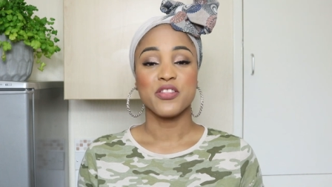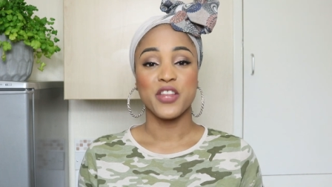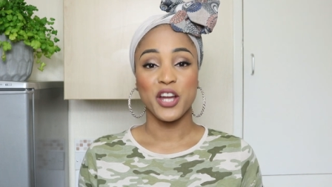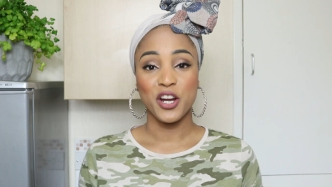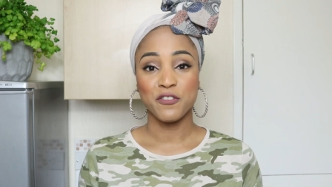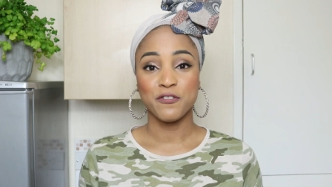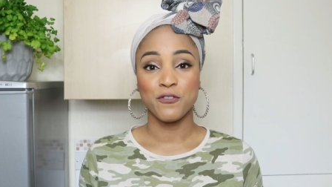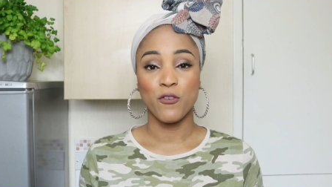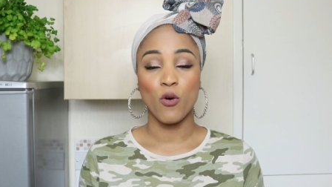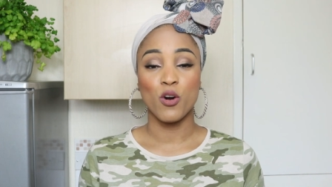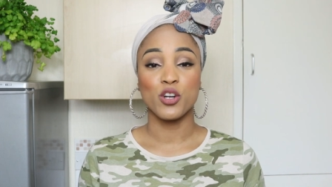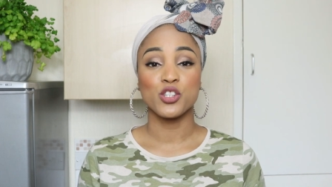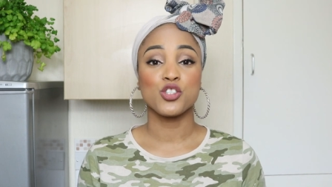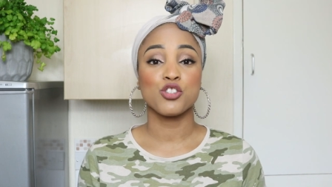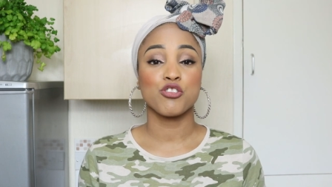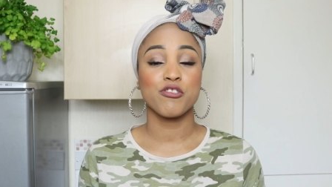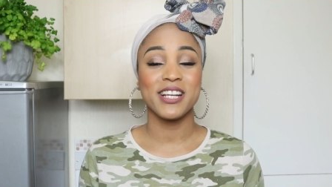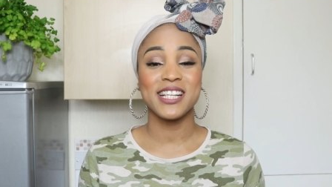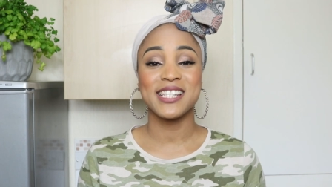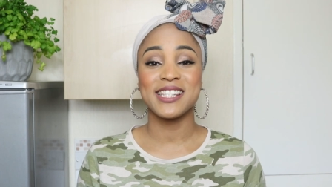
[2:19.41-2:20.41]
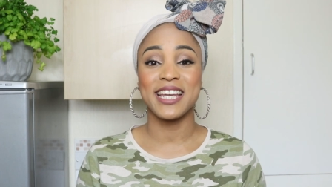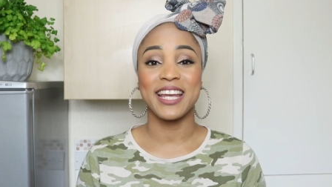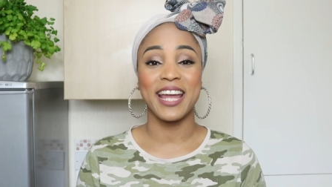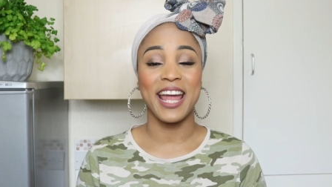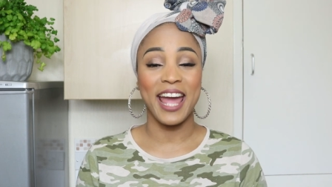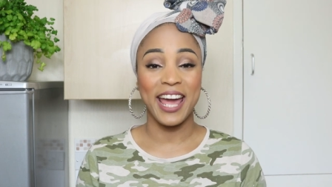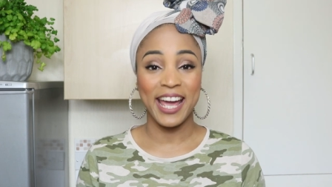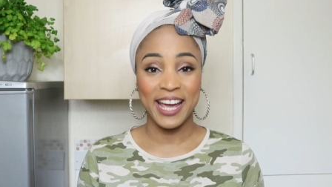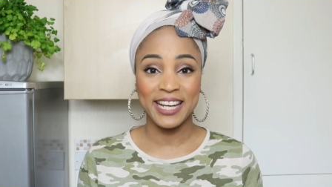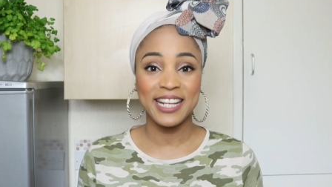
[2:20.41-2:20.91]
Therefore,
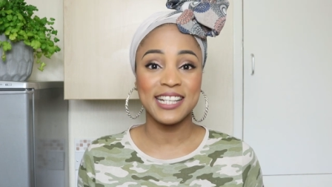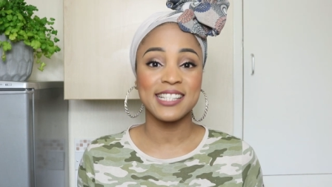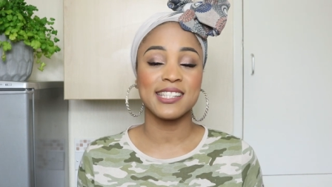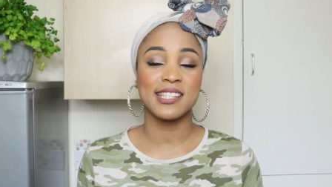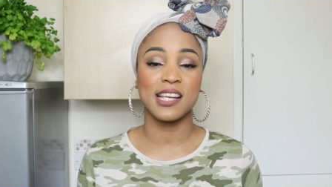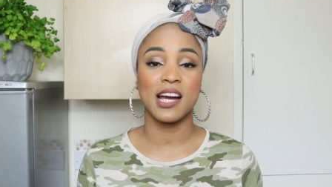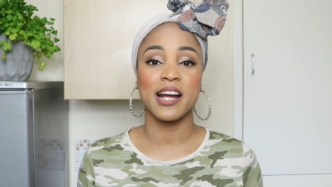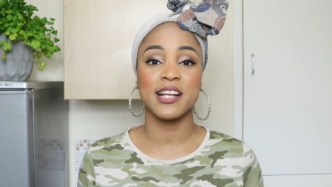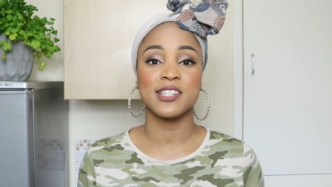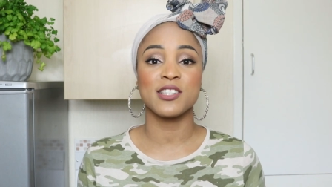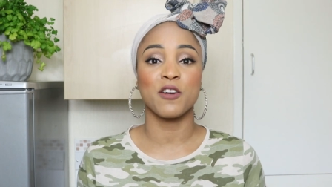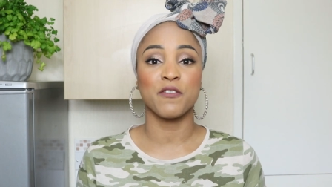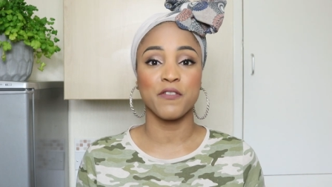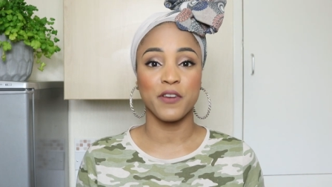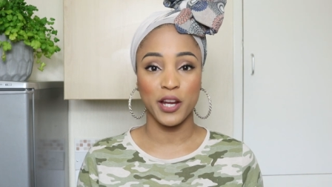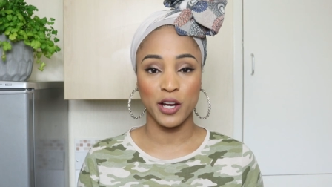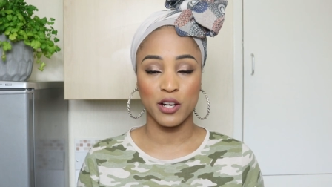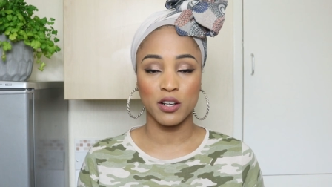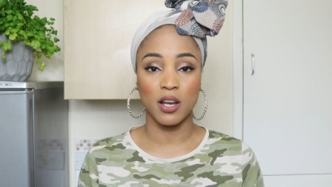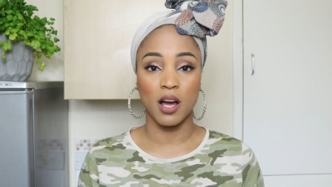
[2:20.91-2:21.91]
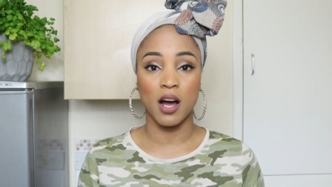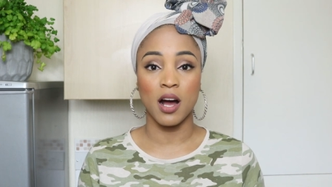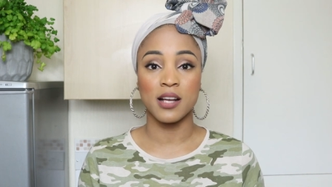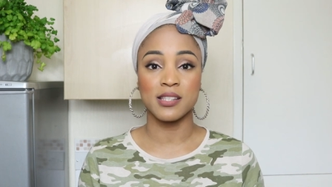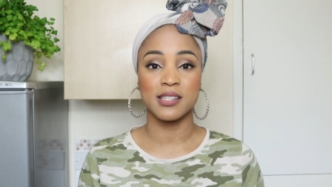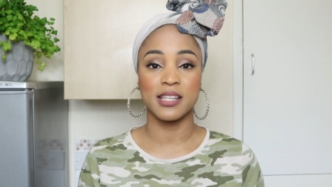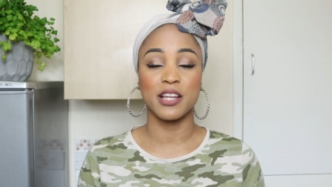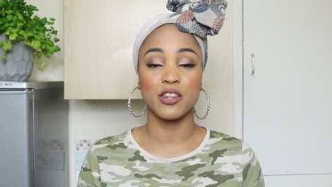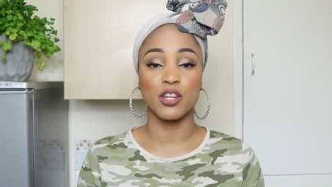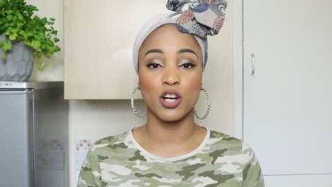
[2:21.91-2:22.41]
treating any signs of hair
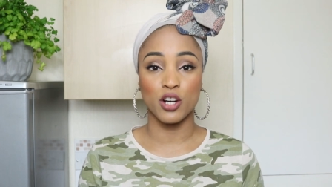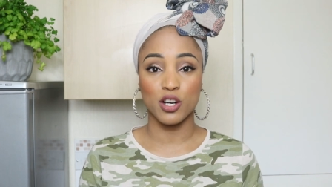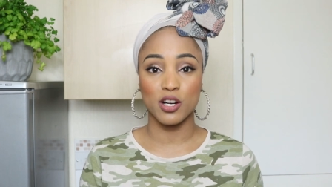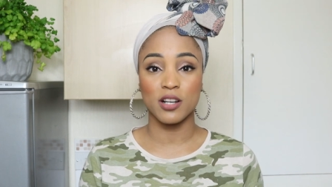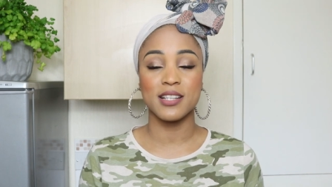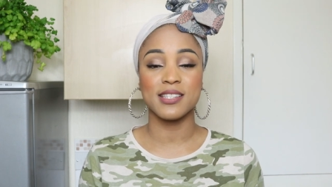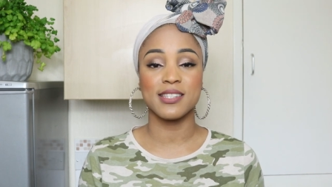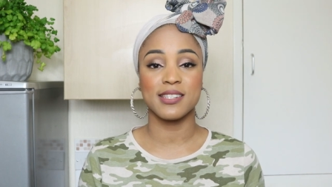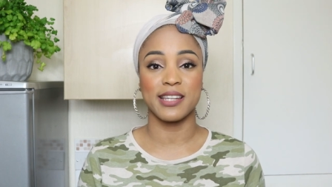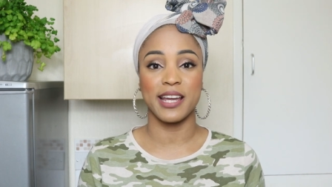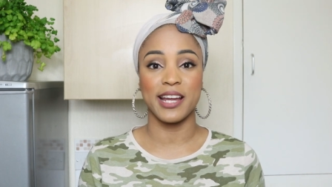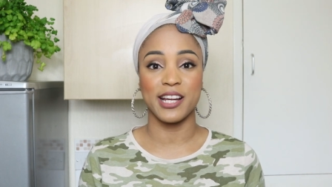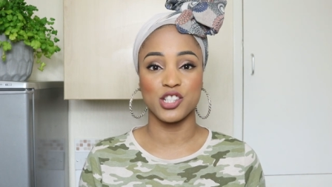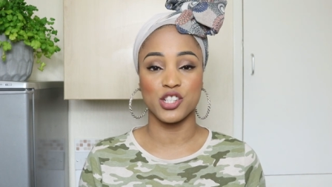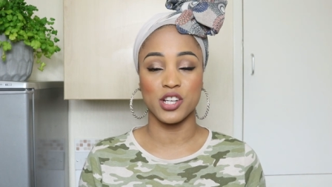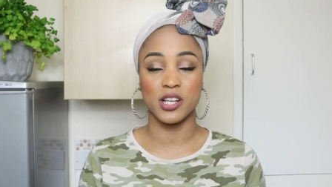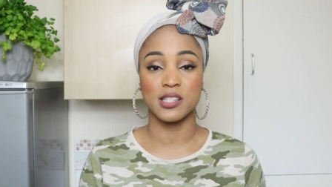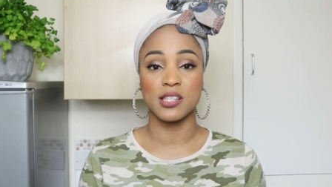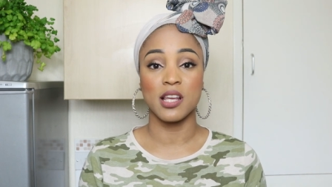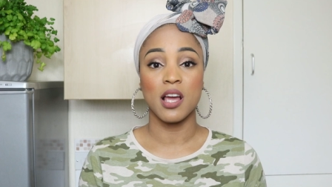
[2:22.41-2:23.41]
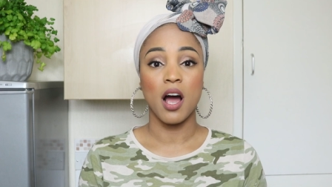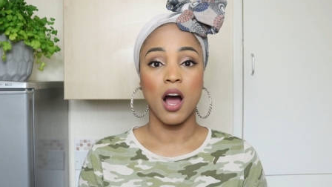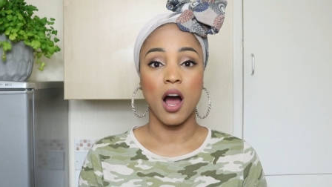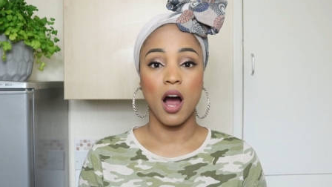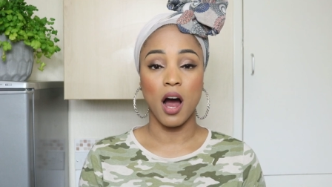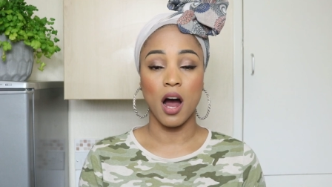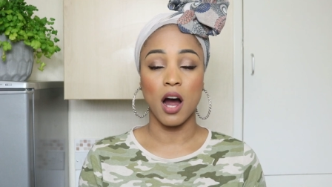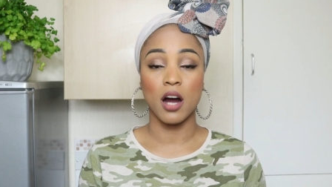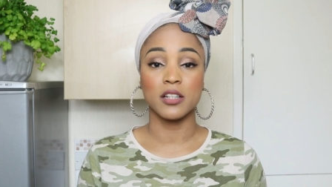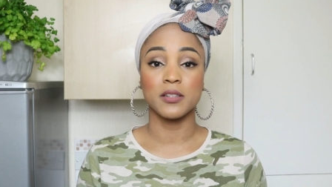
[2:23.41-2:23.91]
loss in the early stages
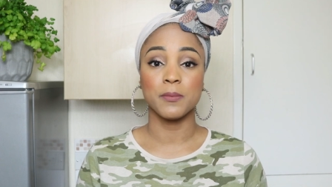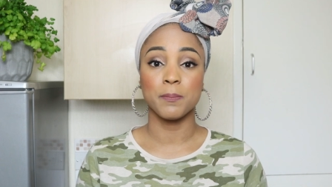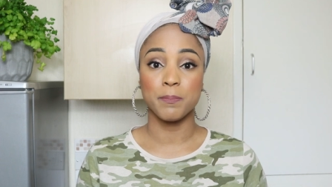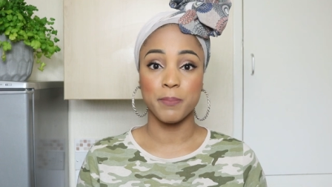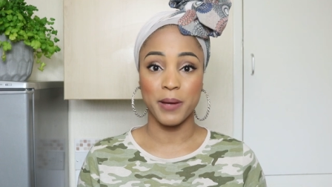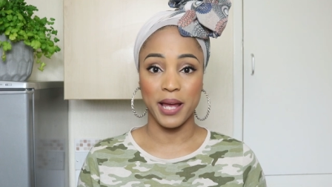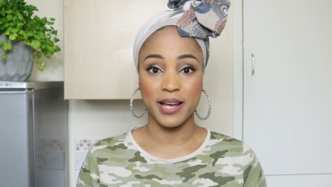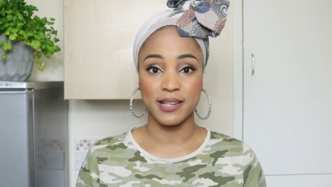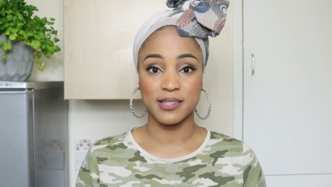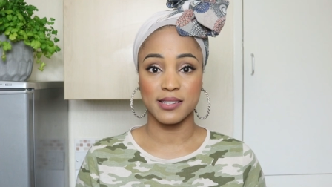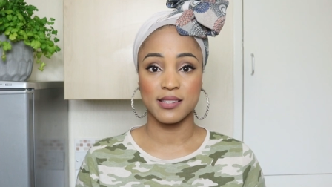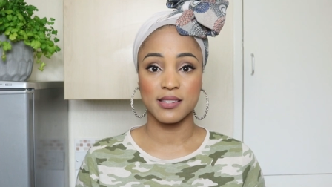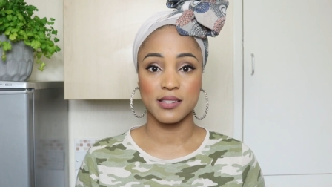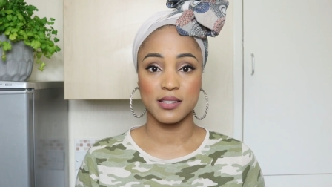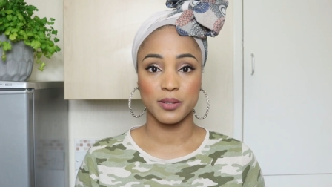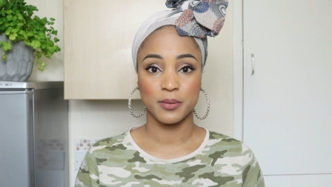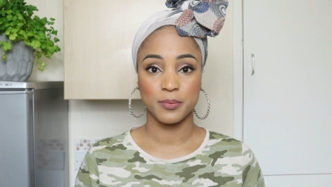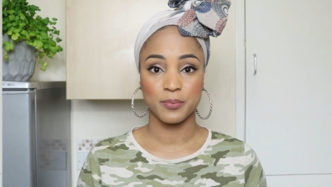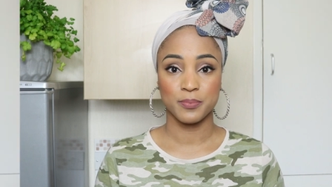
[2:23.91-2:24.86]
are best.